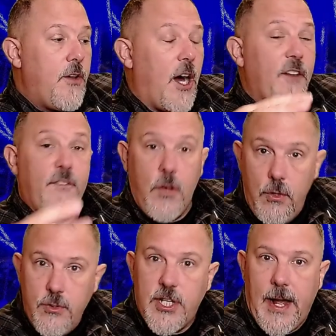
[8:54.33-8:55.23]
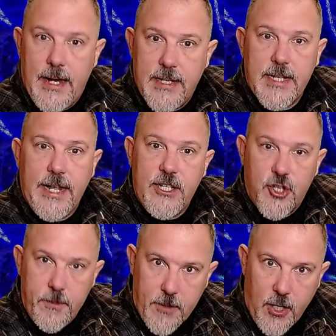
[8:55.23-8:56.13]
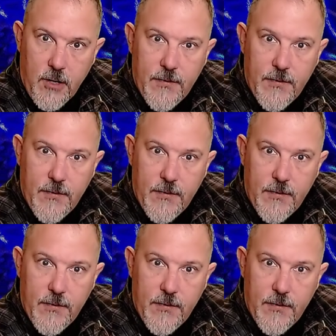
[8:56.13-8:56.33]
a fuse has a trip curve,